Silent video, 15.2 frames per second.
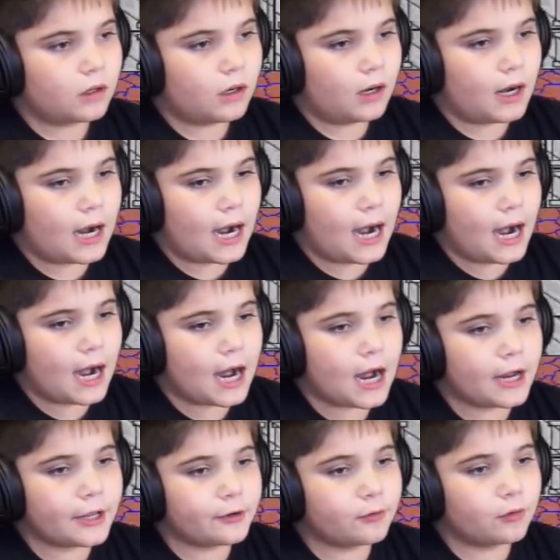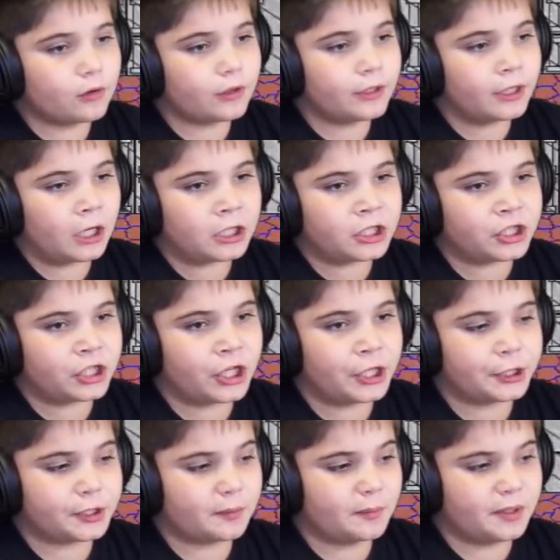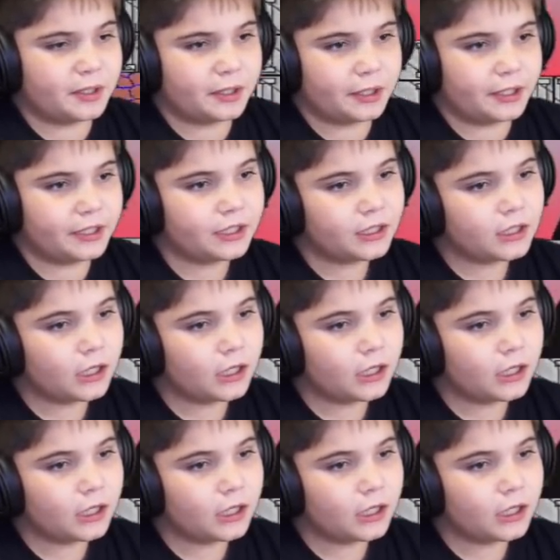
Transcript: Aha, you will not take me.